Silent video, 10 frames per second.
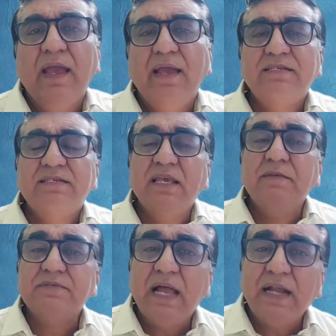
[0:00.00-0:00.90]
It
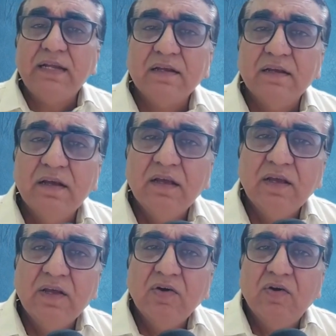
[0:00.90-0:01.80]
seems that
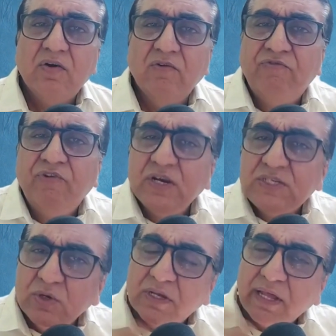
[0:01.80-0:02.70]

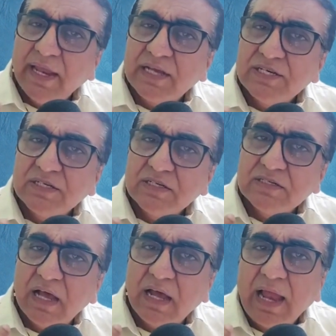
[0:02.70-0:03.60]
virtual
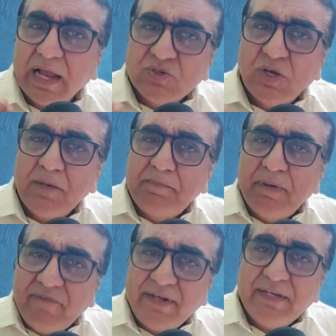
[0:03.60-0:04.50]
connections are actually
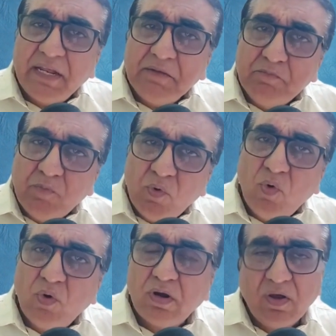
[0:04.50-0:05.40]
preventing
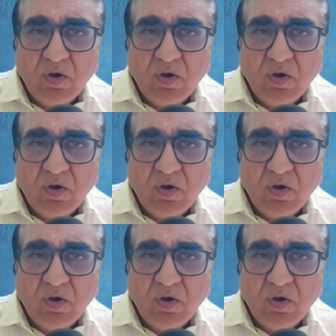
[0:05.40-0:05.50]
more